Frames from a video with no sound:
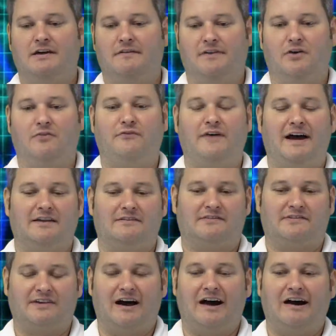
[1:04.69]
They'll find
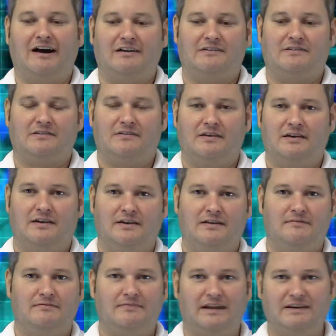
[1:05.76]
stocks
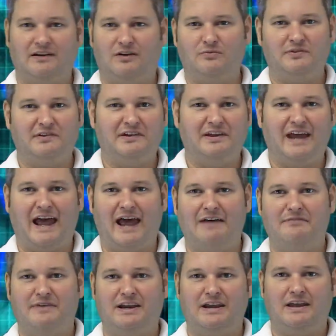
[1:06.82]
that don't really
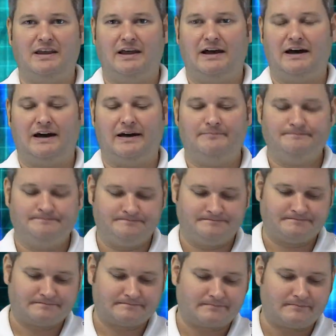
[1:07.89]
have any,
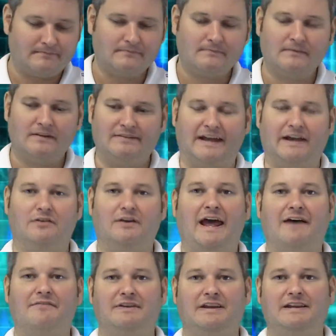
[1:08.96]
they don't
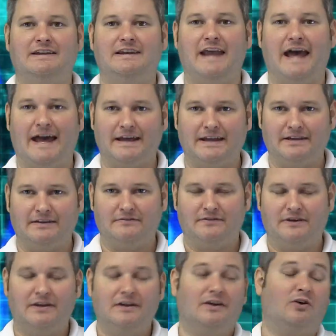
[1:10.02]
have any negative,
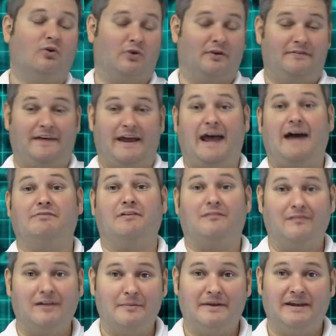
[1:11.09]
or they have a
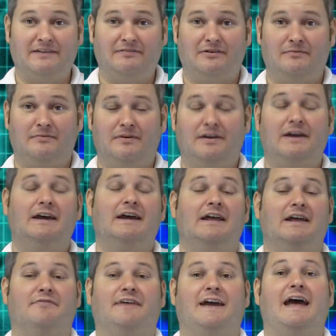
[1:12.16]
limited,
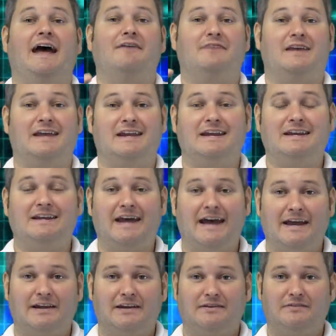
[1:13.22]
if they have any
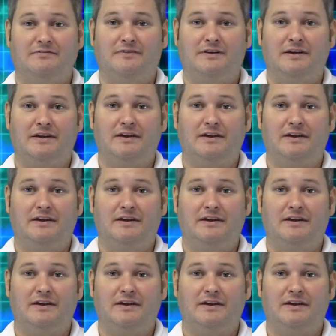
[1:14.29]
negative